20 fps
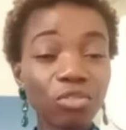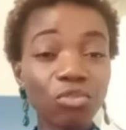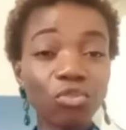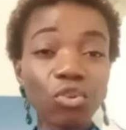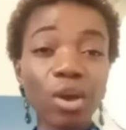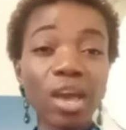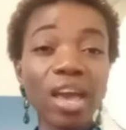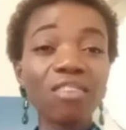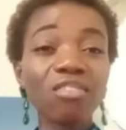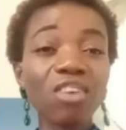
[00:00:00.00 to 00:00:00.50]

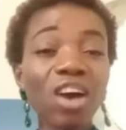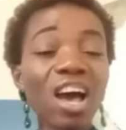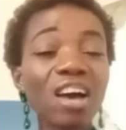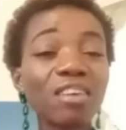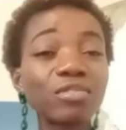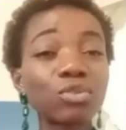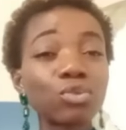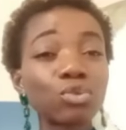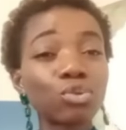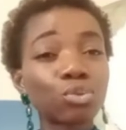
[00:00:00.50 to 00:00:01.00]
If you ever
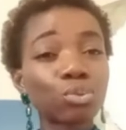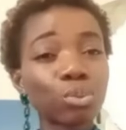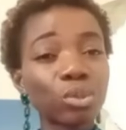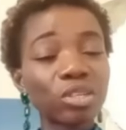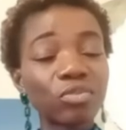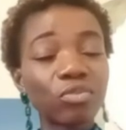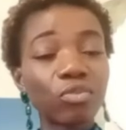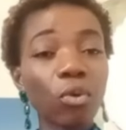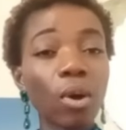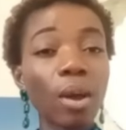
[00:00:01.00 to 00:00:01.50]
have to
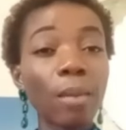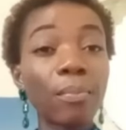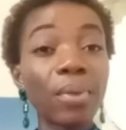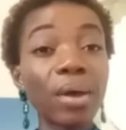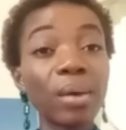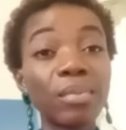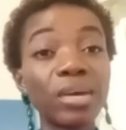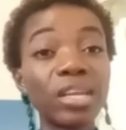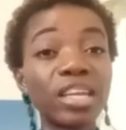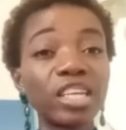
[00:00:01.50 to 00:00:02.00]
switch for a
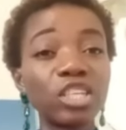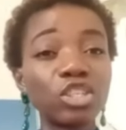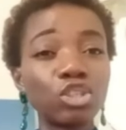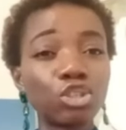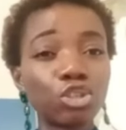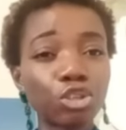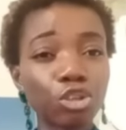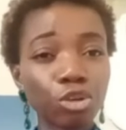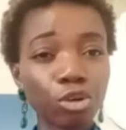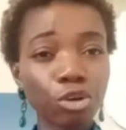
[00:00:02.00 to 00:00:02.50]

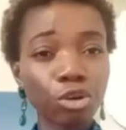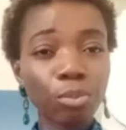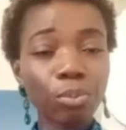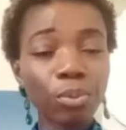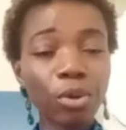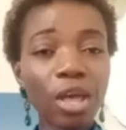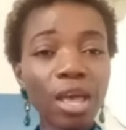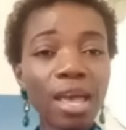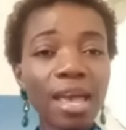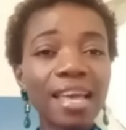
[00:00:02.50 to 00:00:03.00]
permanent job,